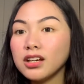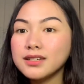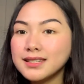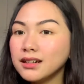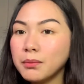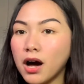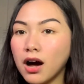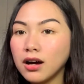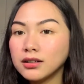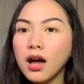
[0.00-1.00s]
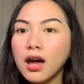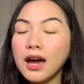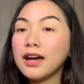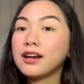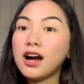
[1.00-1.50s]
a cinema.
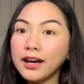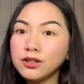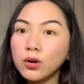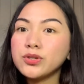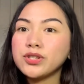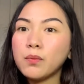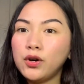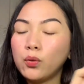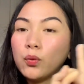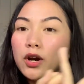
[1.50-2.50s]
And I know someone who